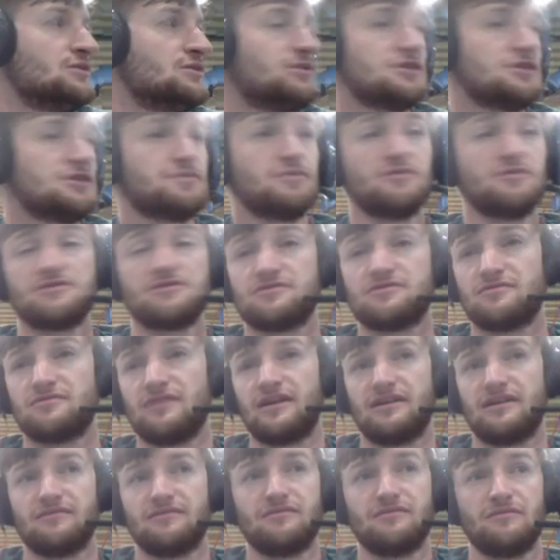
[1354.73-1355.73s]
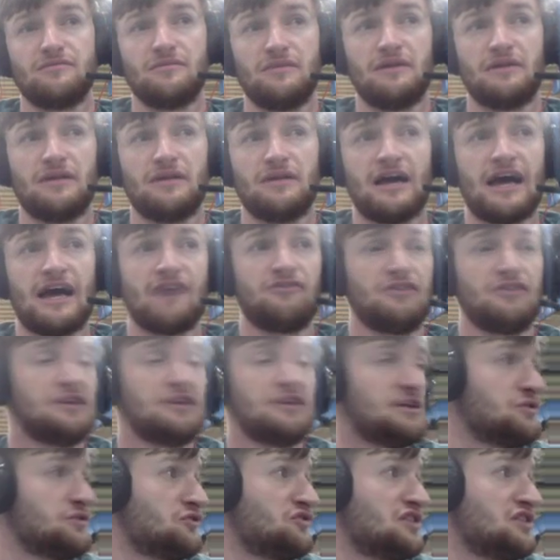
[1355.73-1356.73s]
Well, I suppose halfway in
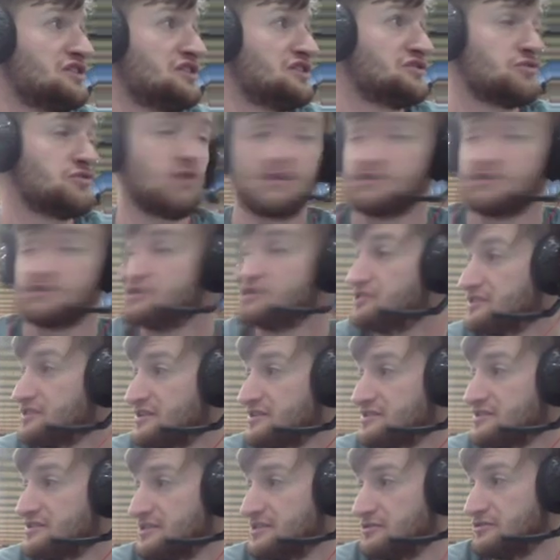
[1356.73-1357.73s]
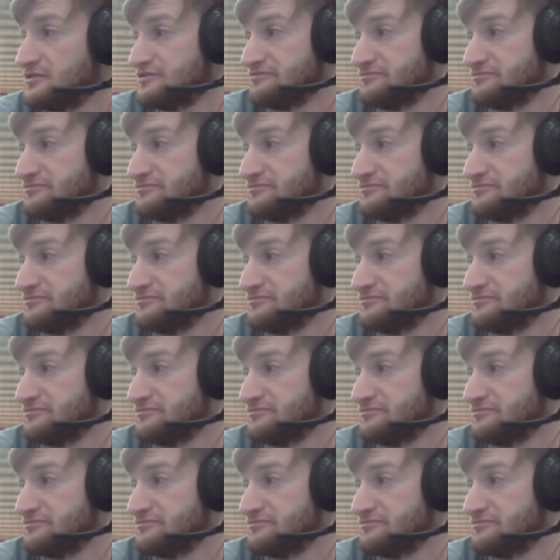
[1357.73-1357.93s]
indoor field, you're 30 yards out?